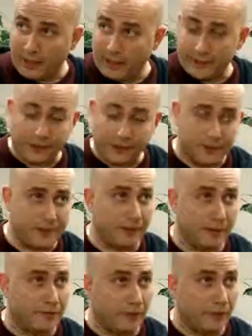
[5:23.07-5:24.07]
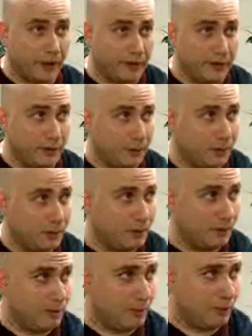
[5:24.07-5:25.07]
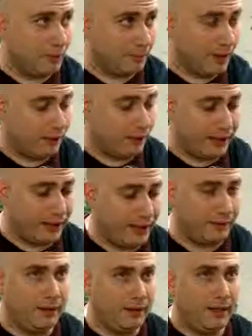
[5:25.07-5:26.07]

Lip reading: Brian Terzian, 42, Long Meadow Lane.